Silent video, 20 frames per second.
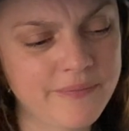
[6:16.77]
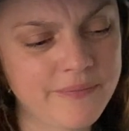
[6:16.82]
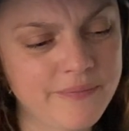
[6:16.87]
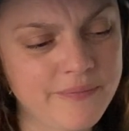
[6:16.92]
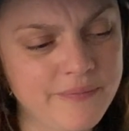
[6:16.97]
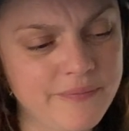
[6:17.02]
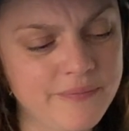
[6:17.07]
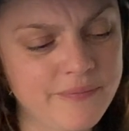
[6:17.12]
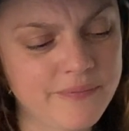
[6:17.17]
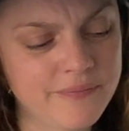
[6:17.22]

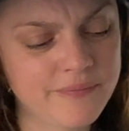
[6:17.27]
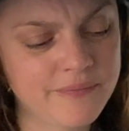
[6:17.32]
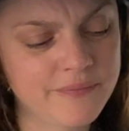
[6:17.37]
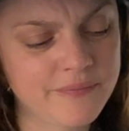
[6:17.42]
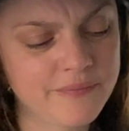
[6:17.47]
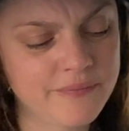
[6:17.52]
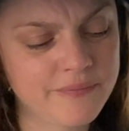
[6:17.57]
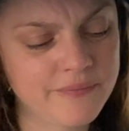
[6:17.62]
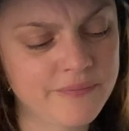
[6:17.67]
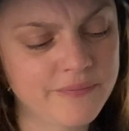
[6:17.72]

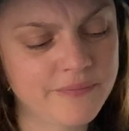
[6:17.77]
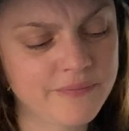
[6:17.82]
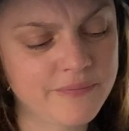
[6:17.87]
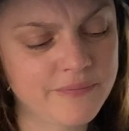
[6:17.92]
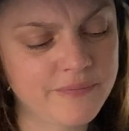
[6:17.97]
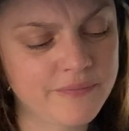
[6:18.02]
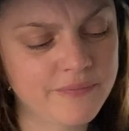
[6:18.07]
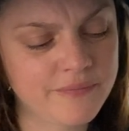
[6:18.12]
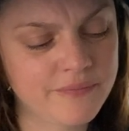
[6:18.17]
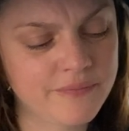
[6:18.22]

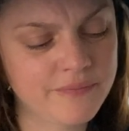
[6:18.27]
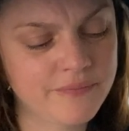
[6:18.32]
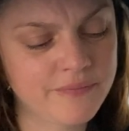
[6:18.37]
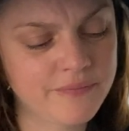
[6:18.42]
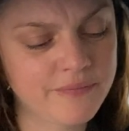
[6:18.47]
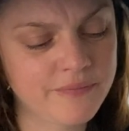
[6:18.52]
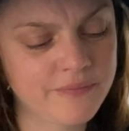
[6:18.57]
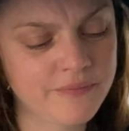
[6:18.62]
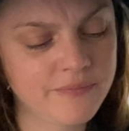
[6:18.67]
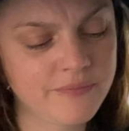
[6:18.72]

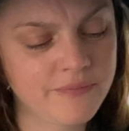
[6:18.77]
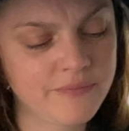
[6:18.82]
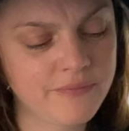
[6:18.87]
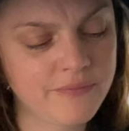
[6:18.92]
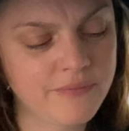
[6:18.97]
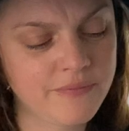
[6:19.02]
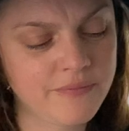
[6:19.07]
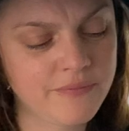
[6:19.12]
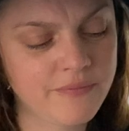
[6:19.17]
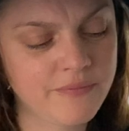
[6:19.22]

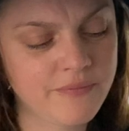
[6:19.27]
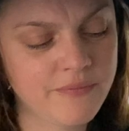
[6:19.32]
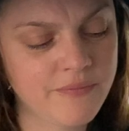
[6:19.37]
[no speech]